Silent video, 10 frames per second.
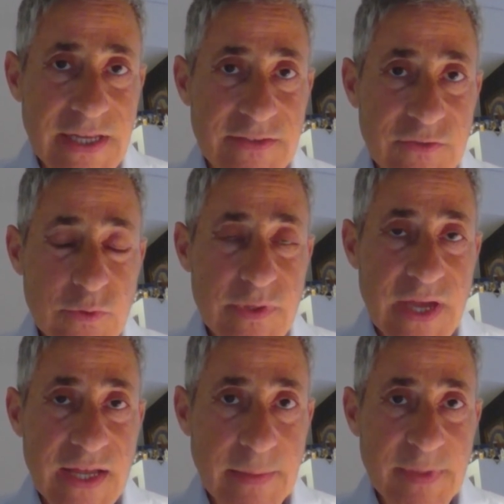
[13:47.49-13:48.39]
do that.
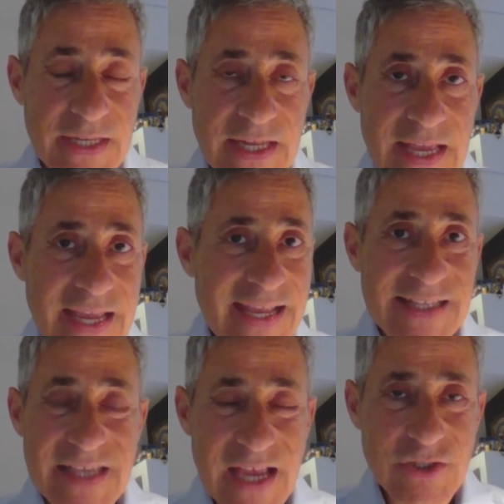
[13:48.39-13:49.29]
I mean, it's
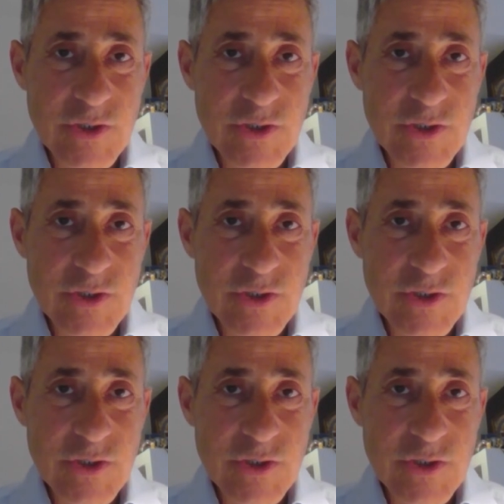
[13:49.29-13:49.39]
actually